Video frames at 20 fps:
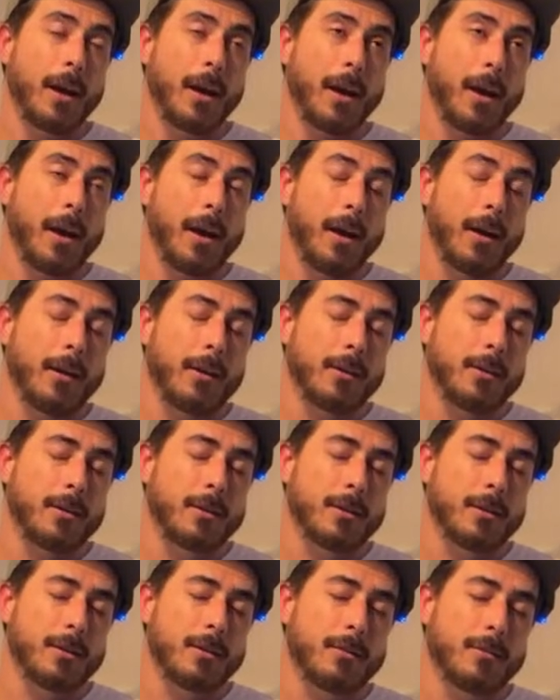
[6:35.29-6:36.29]
and
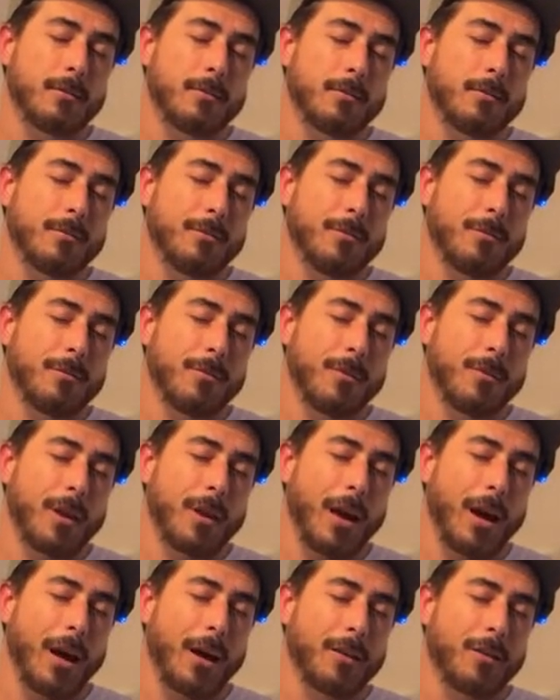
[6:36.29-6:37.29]

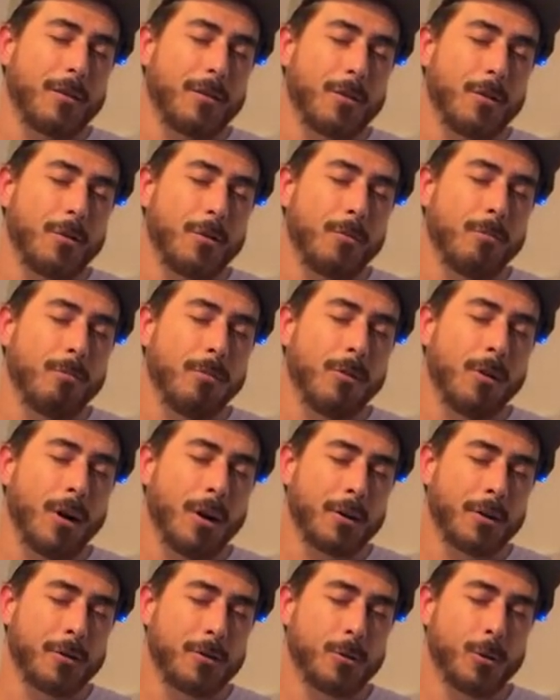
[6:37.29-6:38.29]
so long
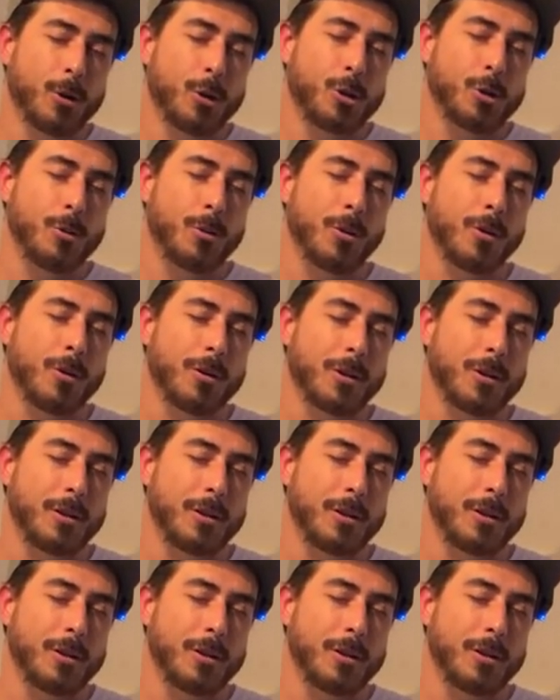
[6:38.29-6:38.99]
story short,